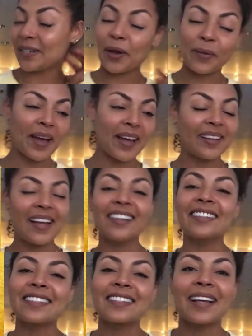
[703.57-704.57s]
my clock
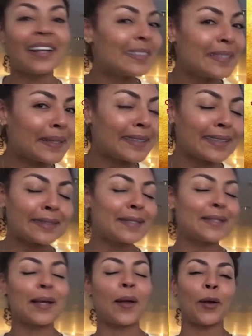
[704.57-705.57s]
is kind of ticking.
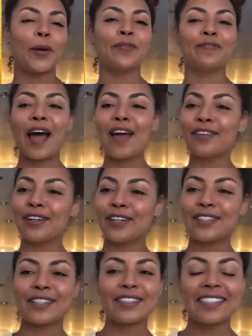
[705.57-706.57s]
So 5 years,
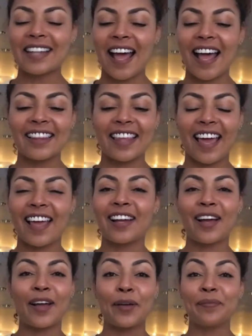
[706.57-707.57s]
it's not that
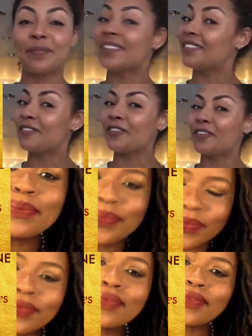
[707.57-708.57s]
far,
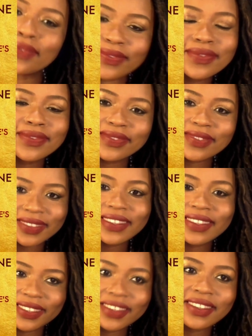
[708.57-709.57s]

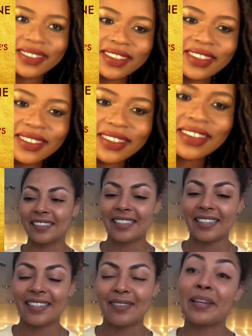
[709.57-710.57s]
to
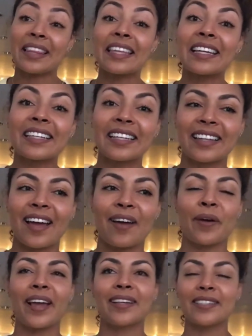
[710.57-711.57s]
be thinking that
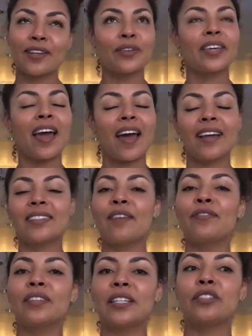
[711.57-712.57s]
way. So yeah, I
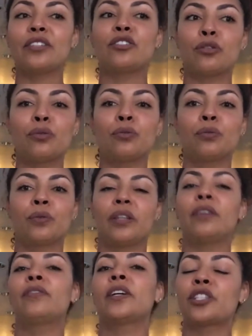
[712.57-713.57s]
definitely do
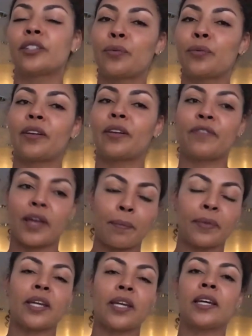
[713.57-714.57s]
eventually want a
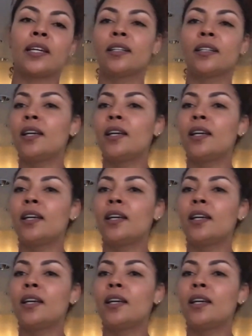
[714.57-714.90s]
family and